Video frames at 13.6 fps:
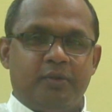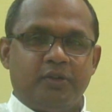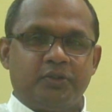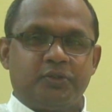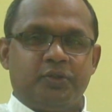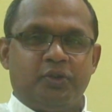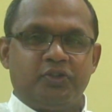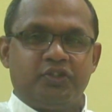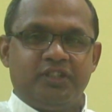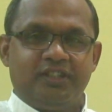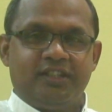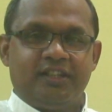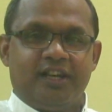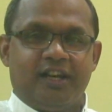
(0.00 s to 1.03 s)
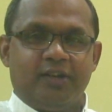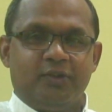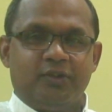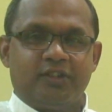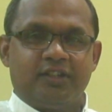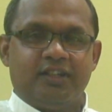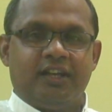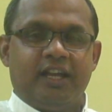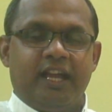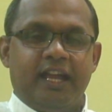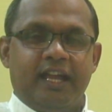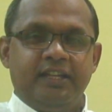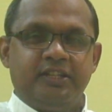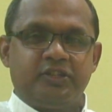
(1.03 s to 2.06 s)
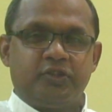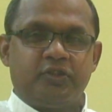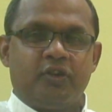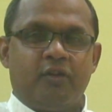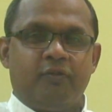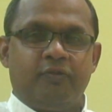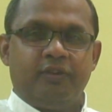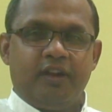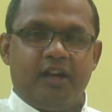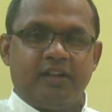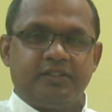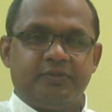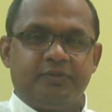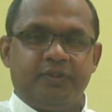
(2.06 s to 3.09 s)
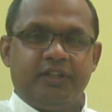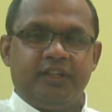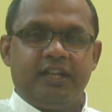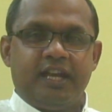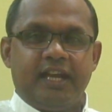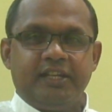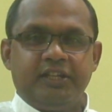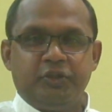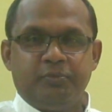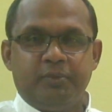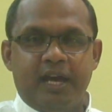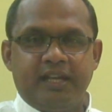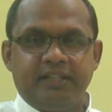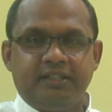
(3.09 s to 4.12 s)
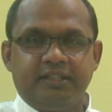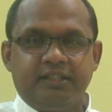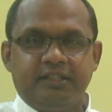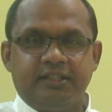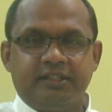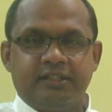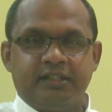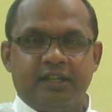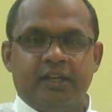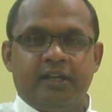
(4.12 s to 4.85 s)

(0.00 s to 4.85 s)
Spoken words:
Bosco Chintanaloka Institute of Philosophy and Humanities.